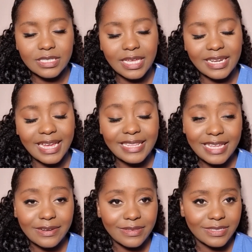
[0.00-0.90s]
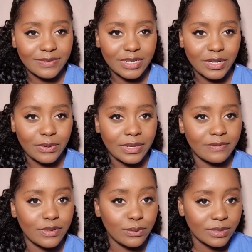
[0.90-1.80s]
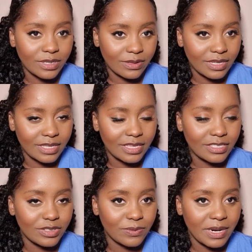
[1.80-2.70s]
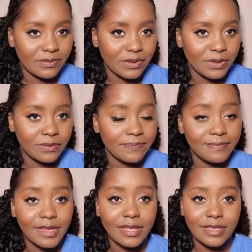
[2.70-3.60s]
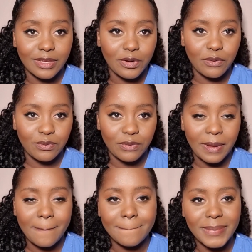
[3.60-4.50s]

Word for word: And at the end of this video, if you still think that this is right for you, then go for it.